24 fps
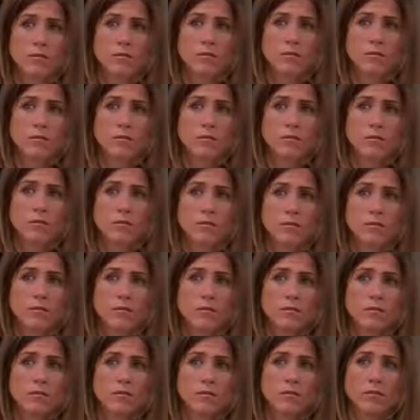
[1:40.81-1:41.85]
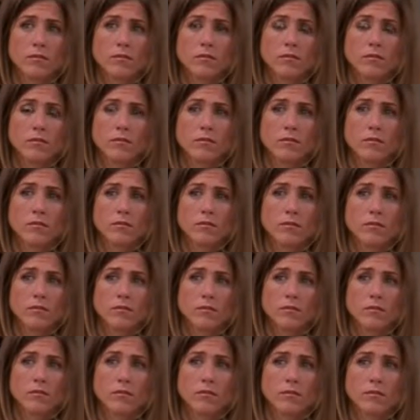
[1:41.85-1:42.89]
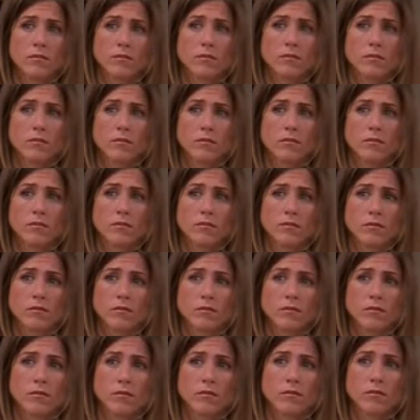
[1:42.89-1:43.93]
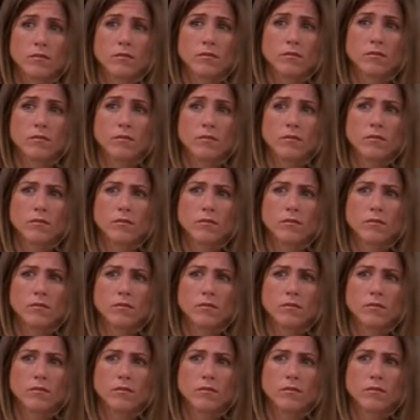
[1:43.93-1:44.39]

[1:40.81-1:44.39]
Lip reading: (not speaking)